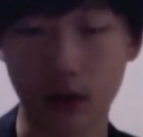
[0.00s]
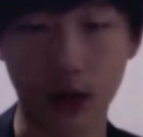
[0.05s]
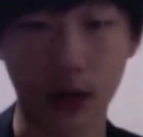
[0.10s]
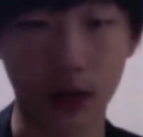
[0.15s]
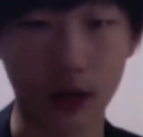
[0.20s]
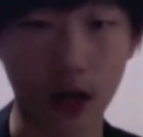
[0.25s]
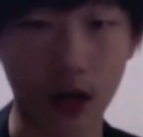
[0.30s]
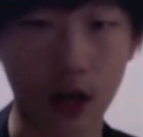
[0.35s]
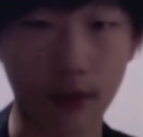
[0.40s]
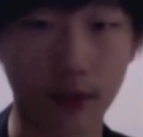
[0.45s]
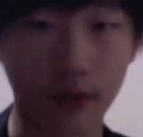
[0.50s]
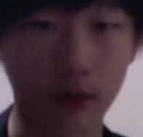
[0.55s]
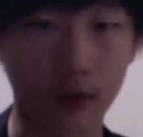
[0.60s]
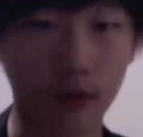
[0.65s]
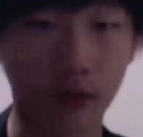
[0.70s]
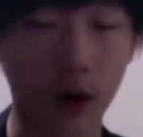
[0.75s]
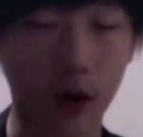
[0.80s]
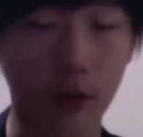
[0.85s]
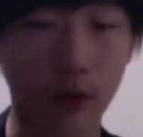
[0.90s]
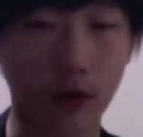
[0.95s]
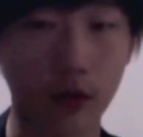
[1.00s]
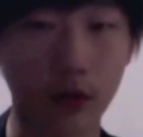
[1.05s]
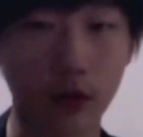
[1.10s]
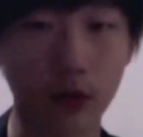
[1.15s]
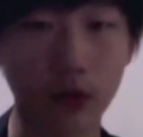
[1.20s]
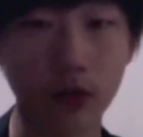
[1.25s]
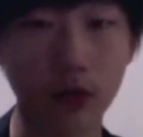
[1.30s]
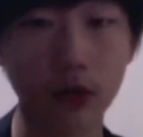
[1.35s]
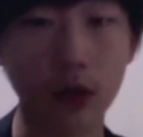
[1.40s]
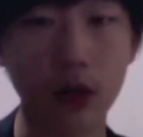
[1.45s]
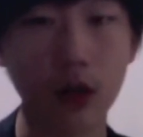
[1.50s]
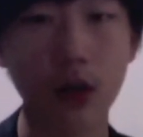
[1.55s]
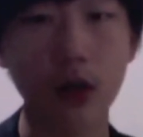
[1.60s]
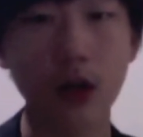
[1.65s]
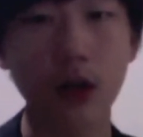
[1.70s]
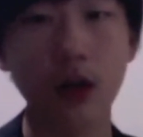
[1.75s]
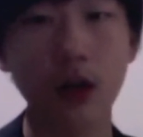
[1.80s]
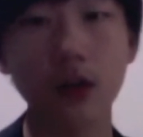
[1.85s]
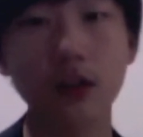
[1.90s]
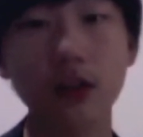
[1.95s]
types of ramen noodles,
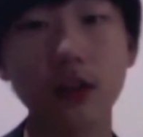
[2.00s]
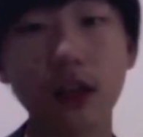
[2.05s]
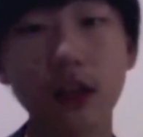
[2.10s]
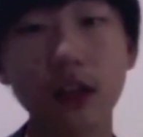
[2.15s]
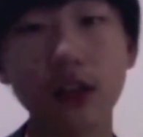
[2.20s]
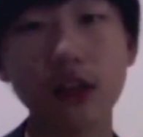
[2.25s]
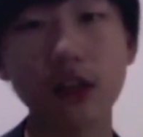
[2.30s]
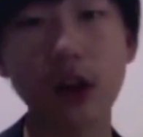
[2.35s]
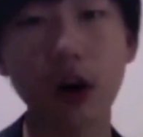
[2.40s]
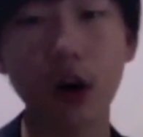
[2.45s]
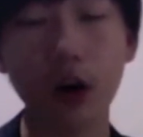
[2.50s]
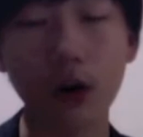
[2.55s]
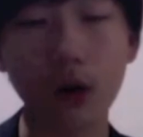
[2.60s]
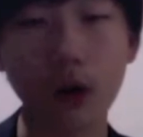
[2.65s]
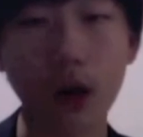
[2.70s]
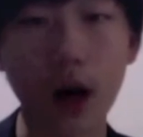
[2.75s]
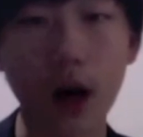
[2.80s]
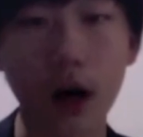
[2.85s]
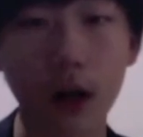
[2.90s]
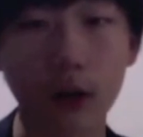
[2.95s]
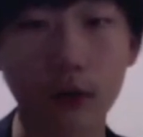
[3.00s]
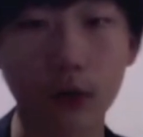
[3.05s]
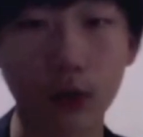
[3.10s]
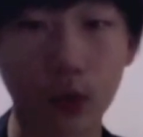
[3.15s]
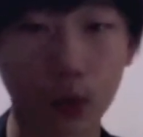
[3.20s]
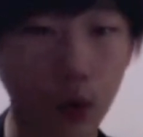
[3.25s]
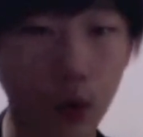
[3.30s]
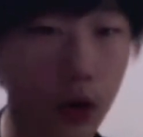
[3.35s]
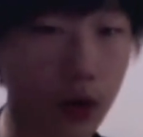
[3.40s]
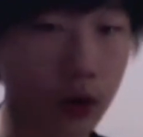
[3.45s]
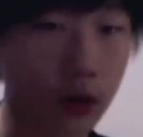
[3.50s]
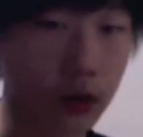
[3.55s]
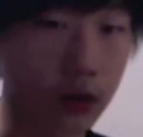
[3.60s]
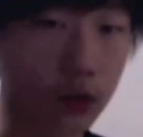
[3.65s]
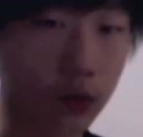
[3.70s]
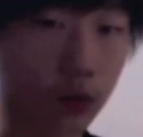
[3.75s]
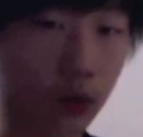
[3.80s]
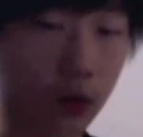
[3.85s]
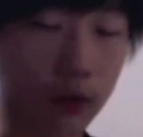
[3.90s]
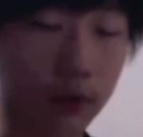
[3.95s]
which is actually a lot for one
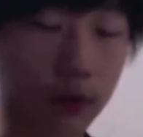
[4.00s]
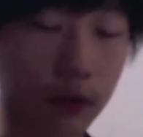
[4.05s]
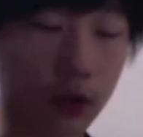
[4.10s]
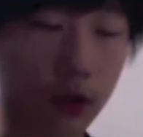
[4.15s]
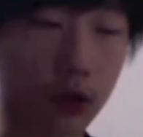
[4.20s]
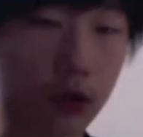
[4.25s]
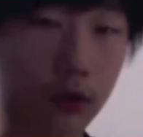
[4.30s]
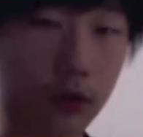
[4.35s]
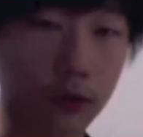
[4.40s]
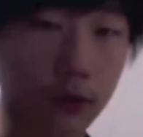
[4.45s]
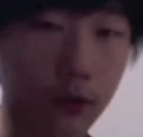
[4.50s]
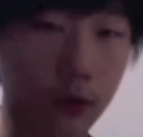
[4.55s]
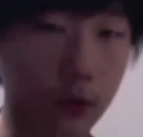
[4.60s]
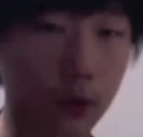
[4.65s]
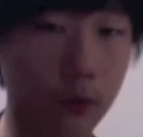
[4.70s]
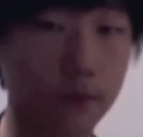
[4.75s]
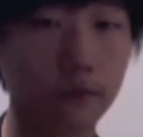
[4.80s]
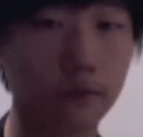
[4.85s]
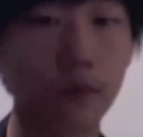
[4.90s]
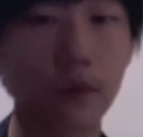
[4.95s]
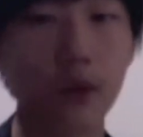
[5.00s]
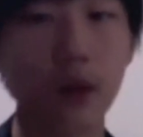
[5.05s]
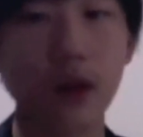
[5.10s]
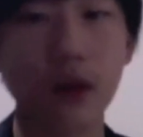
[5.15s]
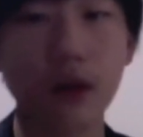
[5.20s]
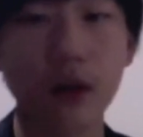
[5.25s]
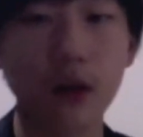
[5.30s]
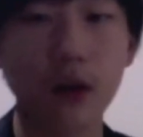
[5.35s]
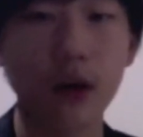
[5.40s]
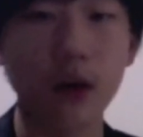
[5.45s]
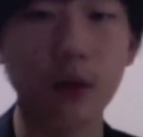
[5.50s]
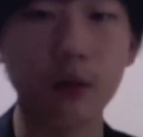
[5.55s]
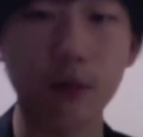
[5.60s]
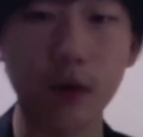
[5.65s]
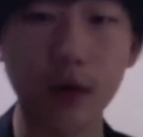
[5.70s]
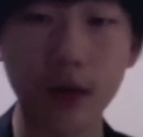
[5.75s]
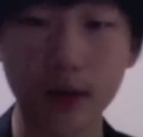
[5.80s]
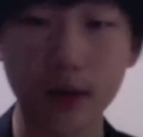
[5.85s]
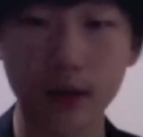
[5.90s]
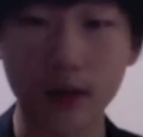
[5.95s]
particular food.
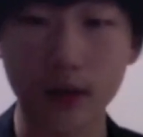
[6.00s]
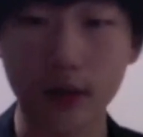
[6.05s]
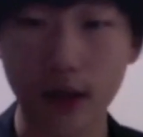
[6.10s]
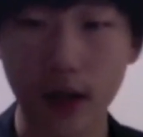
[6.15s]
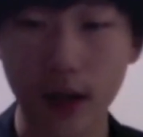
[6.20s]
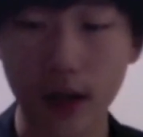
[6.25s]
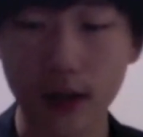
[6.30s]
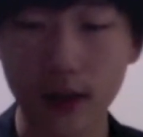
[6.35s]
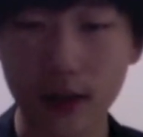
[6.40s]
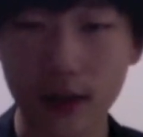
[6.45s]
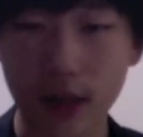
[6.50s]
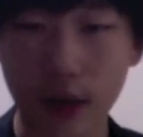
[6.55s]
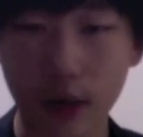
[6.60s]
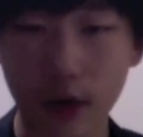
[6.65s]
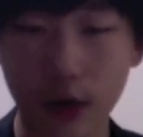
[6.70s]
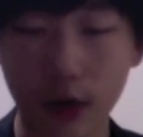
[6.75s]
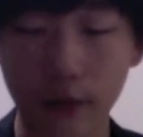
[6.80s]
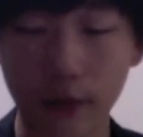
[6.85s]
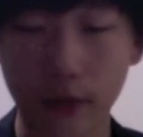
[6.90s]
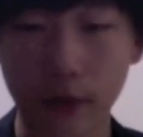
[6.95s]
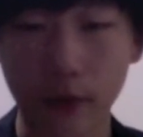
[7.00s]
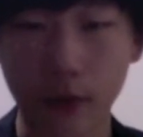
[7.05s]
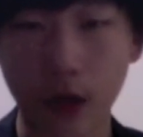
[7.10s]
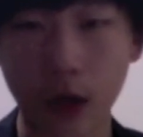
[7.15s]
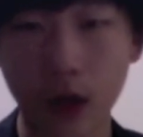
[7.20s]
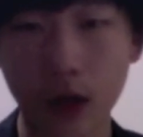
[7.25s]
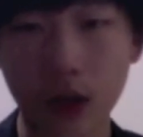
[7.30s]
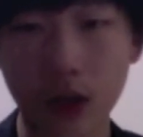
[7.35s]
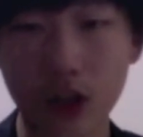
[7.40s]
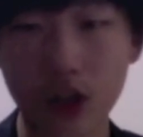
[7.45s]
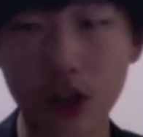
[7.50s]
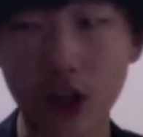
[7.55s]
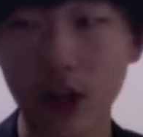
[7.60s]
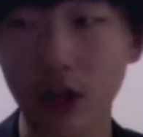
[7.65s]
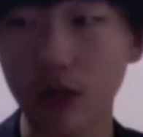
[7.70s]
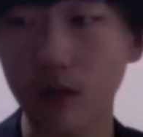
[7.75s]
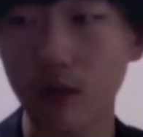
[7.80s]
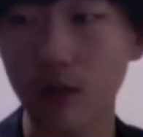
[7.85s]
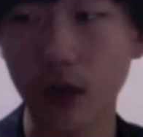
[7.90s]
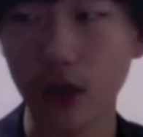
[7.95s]
But that's our limit of knowledge
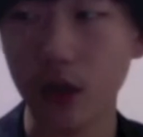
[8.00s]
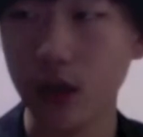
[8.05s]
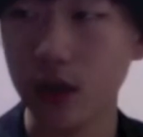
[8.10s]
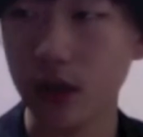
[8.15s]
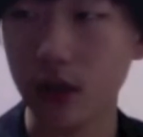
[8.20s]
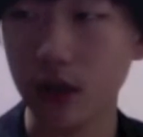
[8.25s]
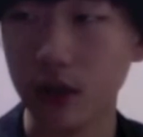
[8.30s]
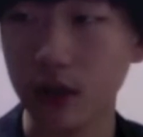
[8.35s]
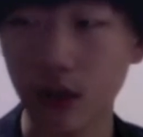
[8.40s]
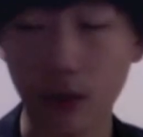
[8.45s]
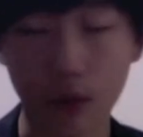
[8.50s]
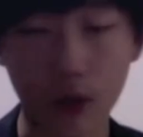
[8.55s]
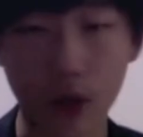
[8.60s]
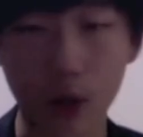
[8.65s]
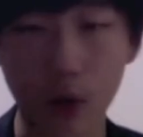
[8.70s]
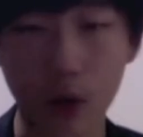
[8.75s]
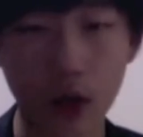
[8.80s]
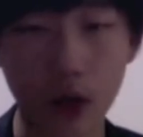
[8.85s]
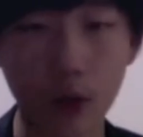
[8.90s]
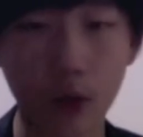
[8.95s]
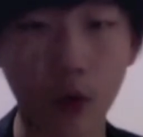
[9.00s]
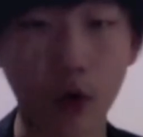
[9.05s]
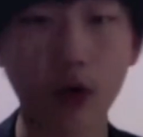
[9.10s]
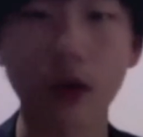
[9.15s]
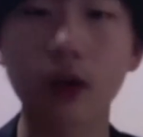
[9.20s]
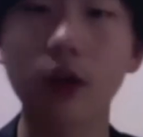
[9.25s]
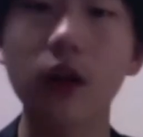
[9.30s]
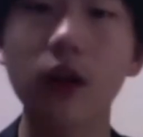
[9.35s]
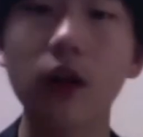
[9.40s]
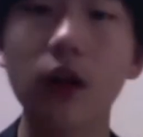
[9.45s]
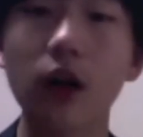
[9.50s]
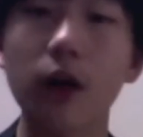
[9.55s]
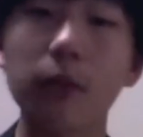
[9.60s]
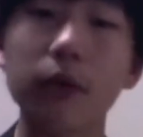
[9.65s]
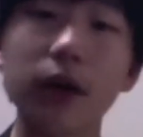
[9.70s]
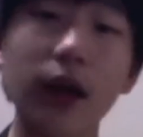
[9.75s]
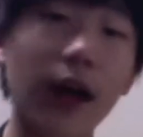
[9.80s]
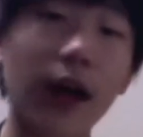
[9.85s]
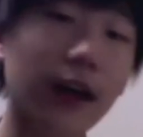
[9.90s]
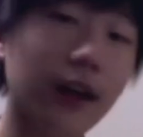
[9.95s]
and we don't know anymore.
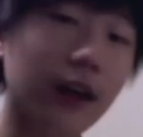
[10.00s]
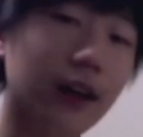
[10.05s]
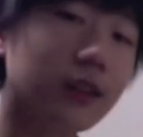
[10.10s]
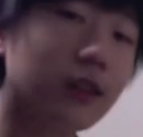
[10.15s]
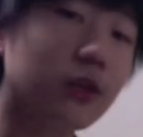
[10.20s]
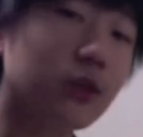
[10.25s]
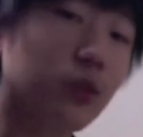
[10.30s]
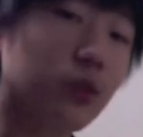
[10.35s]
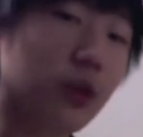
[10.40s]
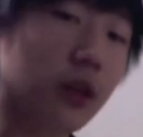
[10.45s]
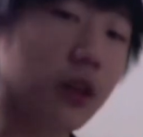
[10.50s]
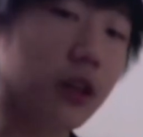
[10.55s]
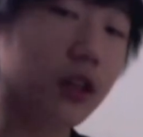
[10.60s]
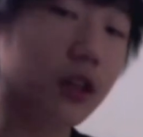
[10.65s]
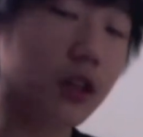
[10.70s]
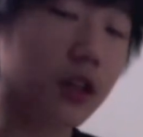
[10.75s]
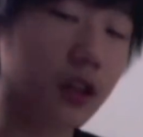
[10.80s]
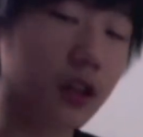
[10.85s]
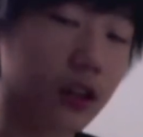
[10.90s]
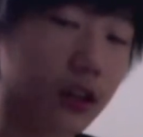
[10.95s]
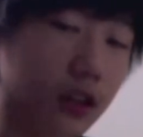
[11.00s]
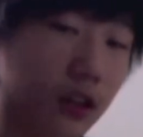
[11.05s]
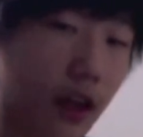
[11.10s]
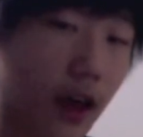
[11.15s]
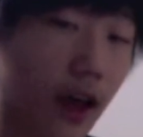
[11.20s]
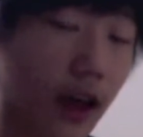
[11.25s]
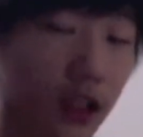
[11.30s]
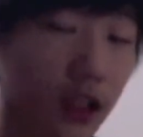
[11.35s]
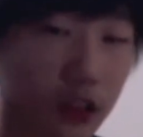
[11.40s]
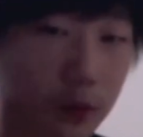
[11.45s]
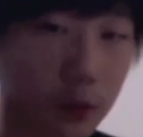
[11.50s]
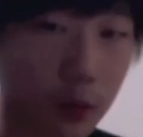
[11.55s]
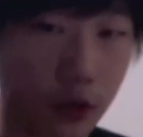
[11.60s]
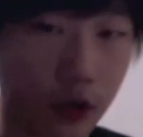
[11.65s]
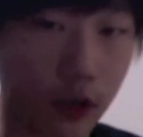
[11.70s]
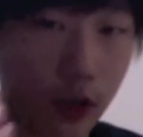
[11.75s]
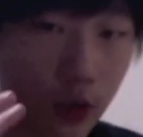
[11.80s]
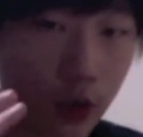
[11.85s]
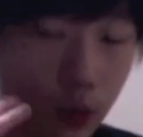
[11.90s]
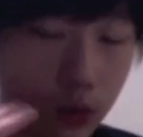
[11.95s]
But I guess we need an expert
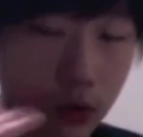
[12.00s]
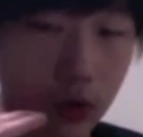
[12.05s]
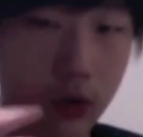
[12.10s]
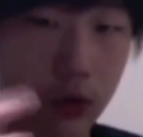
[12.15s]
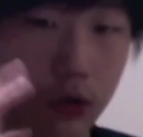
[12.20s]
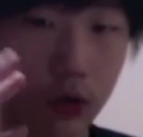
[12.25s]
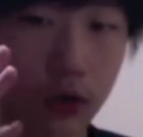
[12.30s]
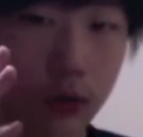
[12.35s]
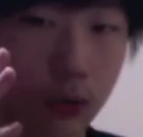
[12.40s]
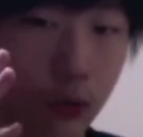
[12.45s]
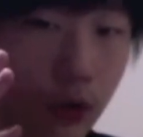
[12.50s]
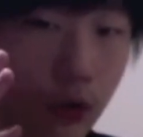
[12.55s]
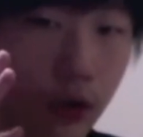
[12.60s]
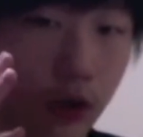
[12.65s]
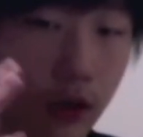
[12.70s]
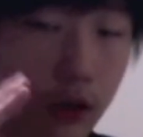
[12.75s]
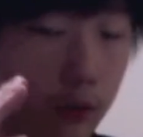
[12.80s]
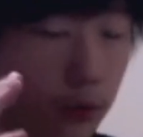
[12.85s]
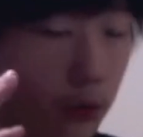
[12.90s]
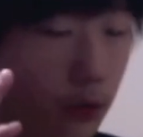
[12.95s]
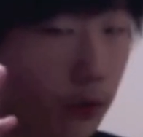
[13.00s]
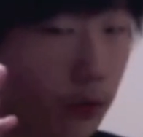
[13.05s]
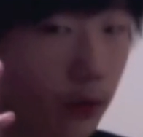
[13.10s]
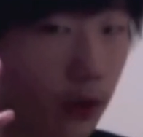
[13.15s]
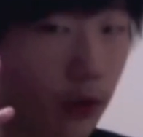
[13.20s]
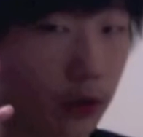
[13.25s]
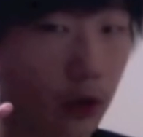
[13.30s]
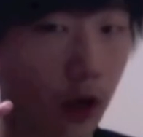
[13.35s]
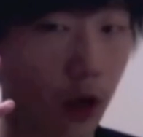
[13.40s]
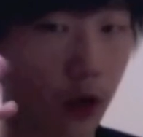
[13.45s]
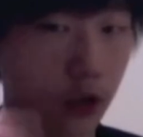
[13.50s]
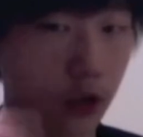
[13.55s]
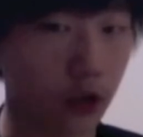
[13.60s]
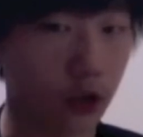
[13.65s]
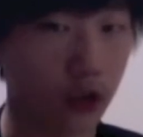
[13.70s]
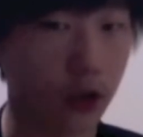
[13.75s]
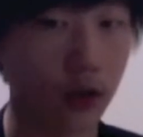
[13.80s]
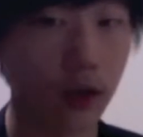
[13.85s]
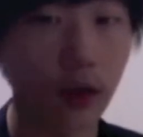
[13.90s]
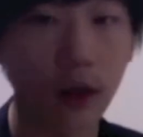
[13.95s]
in order to learn more and improve our
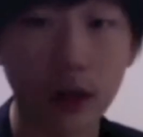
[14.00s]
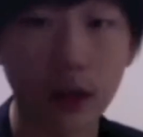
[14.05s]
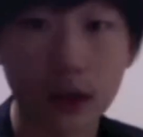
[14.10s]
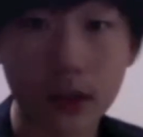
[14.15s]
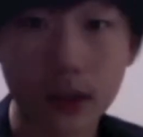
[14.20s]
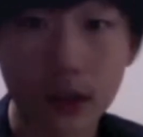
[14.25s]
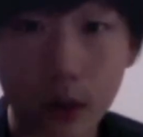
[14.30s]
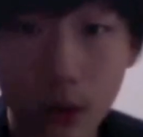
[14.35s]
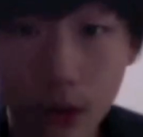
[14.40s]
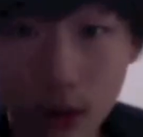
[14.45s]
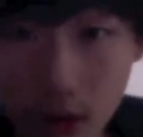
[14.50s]
knowledge. So